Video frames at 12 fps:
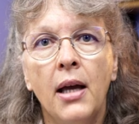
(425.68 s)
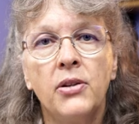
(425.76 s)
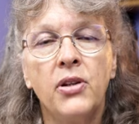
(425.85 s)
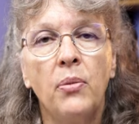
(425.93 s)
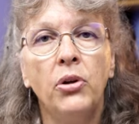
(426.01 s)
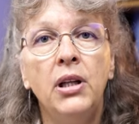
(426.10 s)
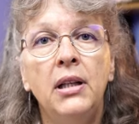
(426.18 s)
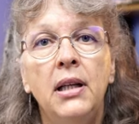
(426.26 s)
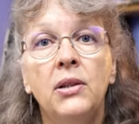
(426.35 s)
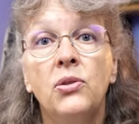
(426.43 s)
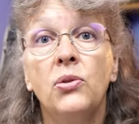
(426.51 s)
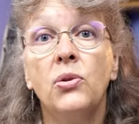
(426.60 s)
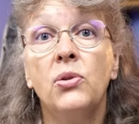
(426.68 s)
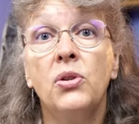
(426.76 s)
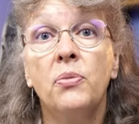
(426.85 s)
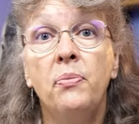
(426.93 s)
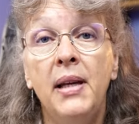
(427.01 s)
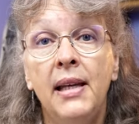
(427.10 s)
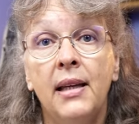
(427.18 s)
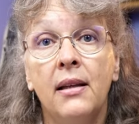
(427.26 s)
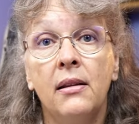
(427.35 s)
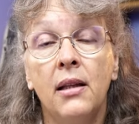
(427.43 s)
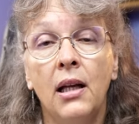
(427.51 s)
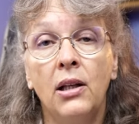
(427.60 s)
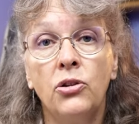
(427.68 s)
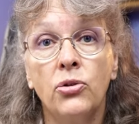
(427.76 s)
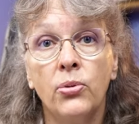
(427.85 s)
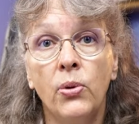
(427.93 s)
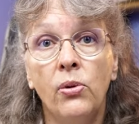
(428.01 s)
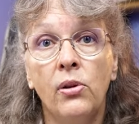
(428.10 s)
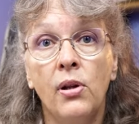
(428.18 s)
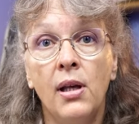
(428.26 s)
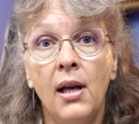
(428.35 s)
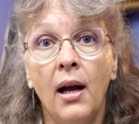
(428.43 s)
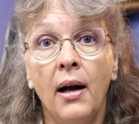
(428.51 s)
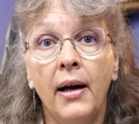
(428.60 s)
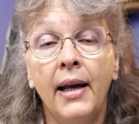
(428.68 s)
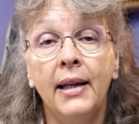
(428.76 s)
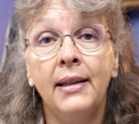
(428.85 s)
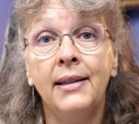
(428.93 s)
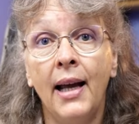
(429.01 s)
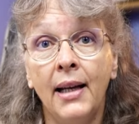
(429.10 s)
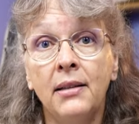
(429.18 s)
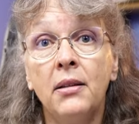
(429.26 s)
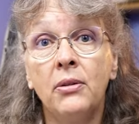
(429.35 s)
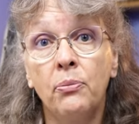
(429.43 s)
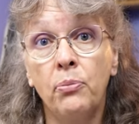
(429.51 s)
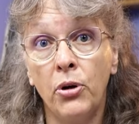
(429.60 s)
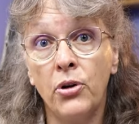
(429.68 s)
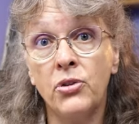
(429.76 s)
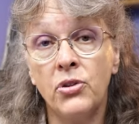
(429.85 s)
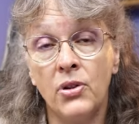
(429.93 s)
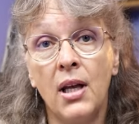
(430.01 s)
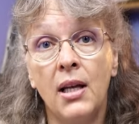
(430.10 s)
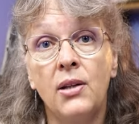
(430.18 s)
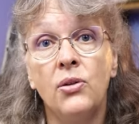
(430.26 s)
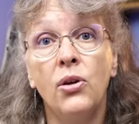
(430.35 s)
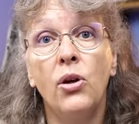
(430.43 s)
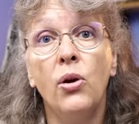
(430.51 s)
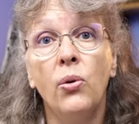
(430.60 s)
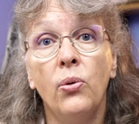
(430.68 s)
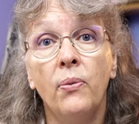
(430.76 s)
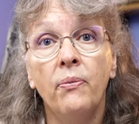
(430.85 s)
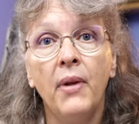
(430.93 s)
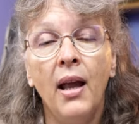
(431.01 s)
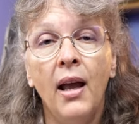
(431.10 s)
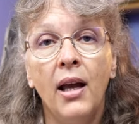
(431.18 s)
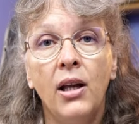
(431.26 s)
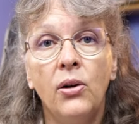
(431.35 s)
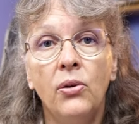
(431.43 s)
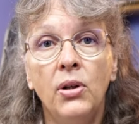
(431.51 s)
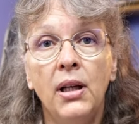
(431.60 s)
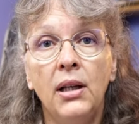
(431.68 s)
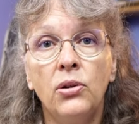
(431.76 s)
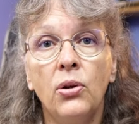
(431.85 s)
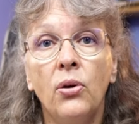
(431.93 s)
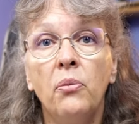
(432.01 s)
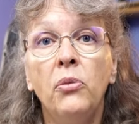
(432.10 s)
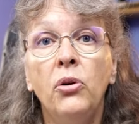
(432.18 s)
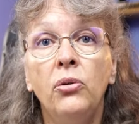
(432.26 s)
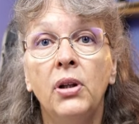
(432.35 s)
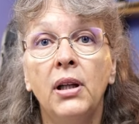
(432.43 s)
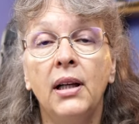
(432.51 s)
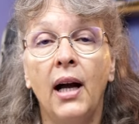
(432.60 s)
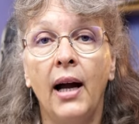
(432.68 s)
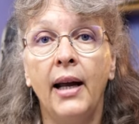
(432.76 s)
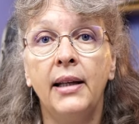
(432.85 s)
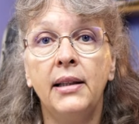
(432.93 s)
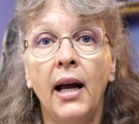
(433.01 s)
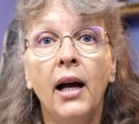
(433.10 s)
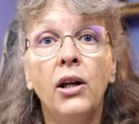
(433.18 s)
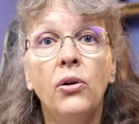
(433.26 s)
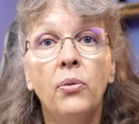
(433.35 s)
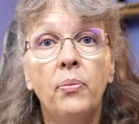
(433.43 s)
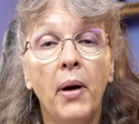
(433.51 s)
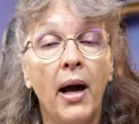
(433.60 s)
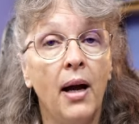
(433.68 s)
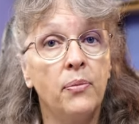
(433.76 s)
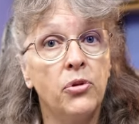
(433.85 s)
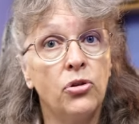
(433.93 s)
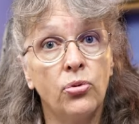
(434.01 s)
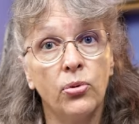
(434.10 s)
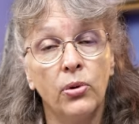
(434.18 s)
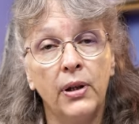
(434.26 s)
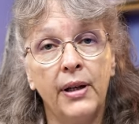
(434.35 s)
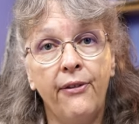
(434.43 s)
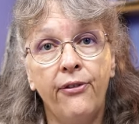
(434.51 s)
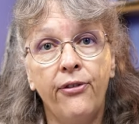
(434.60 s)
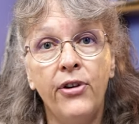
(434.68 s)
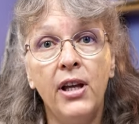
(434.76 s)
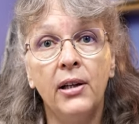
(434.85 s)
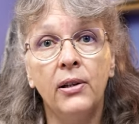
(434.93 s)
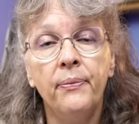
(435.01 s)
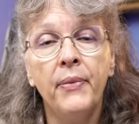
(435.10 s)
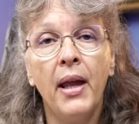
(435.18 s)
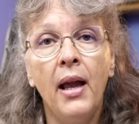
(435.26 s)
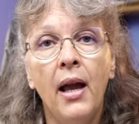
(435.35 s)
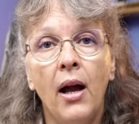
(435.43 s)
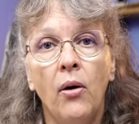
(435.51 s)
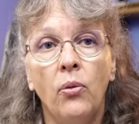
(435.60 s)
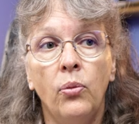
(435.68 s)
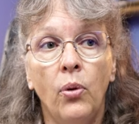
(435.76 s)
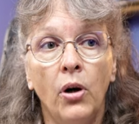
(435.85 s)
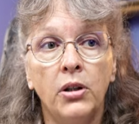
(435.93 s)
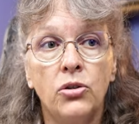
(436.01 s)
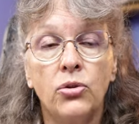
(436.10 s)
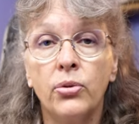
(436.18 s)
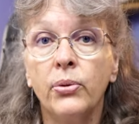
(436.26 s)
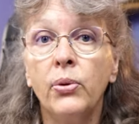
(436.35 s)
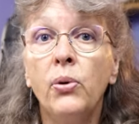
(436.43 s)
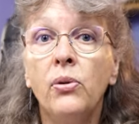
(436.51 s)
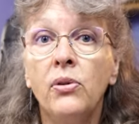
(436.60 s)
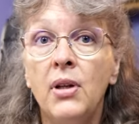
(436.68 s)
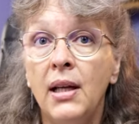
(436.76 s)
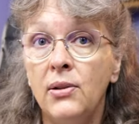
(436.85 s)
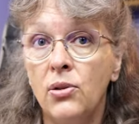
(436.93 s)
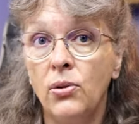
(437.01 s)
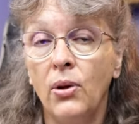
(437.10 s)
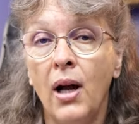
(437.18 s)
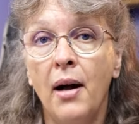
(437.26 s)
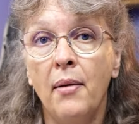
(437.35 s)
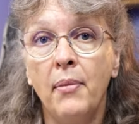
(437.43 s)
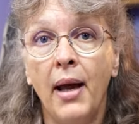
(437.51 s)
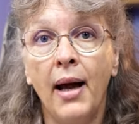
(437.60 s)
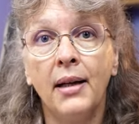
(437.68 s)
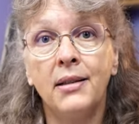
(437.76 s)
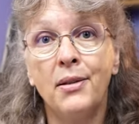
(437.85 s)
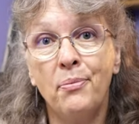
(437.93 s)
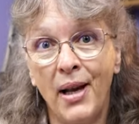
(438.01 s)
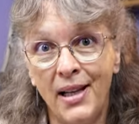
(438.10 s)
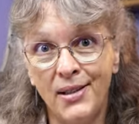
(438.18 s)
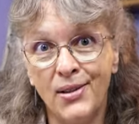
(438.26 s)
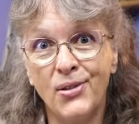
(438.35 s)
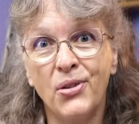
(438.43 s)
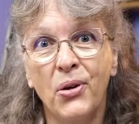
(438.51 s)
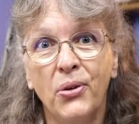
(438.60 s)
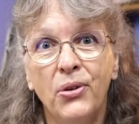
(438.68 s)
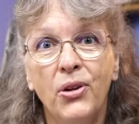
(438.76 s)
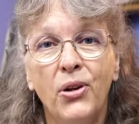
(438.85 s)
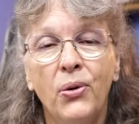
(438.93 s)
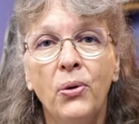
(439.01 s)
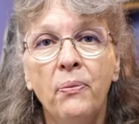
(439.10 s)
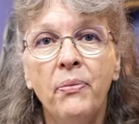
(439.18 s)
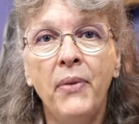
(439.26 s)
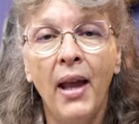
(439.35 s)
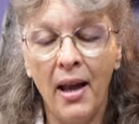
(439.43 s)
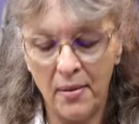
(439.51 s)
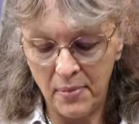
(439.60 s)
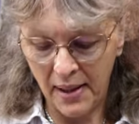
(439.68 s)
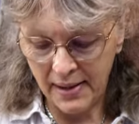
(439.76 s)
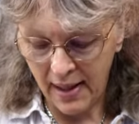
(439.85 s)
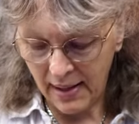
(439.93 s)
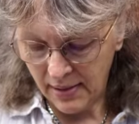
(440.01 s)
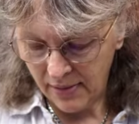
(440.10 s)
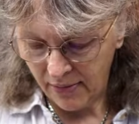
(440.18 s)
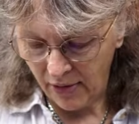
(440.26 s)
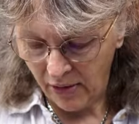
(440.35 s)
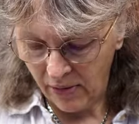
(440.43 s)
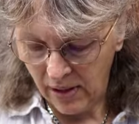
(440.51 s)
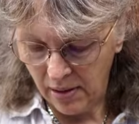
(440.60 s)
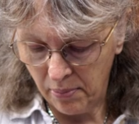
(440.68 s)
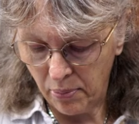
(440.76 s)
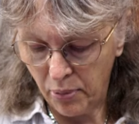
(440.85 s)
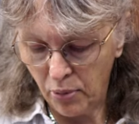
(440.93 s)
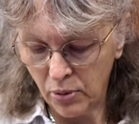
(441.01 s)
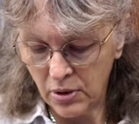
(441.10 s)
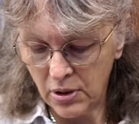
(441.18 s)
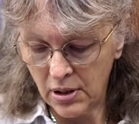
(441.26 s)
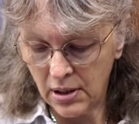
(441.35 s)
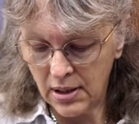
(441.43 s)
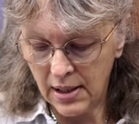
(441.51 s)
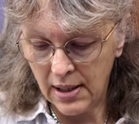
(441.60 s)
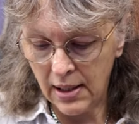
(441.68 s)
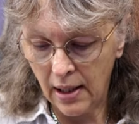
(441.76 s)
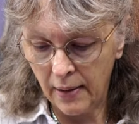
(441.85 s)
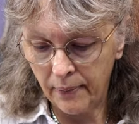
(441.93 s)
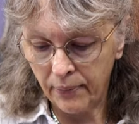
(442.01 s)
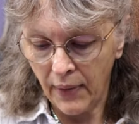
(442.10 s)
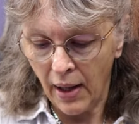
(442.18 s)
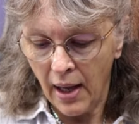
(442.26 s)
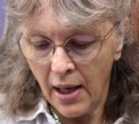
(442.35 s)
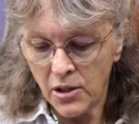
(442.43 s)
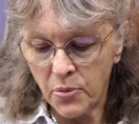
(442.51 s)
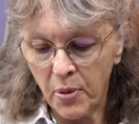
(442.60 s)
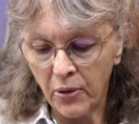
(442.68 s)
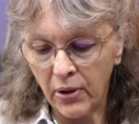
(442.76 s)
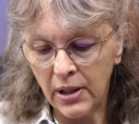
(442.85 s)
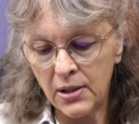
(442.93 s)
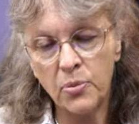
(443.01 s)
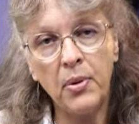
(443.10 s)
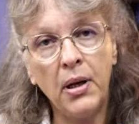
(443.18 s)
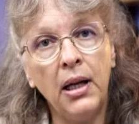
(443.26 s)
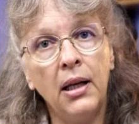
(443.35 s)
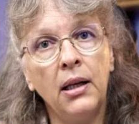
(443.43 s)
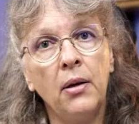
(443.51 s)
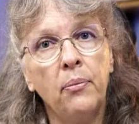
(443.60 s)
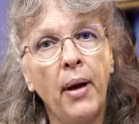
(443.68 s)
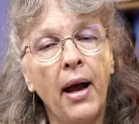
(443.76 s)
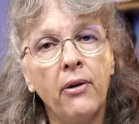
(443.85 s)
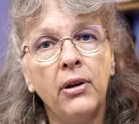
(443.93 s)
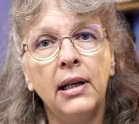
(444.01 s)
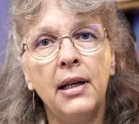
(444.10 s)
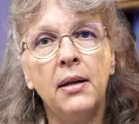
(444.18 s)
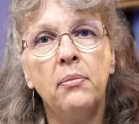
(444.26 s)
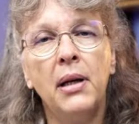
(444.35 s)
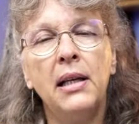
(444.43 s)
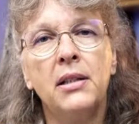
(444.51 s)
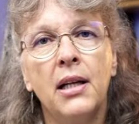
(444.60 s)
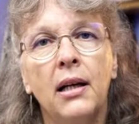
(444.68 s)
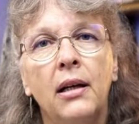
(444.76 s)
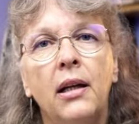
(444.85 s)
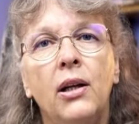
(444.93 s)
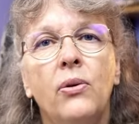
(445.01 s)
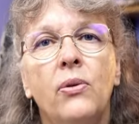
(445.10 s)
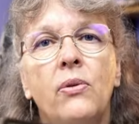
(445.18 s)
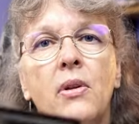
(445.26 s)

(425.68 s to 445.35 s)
Somebody needs to speak their truth here, and that person is you. You need to communicate how you perhaps truly feel. What truth needs to come out depends on you, but that's very important here. Spirit has been apparently been telling you